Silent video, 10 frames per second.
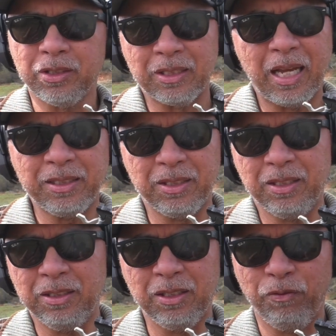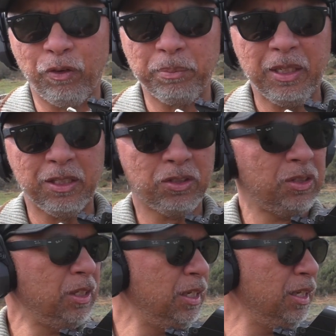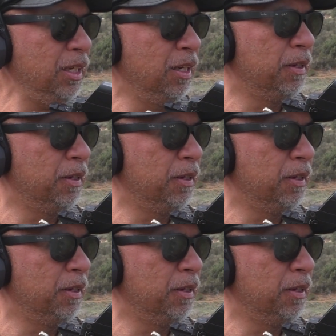is nice and easy for me to see.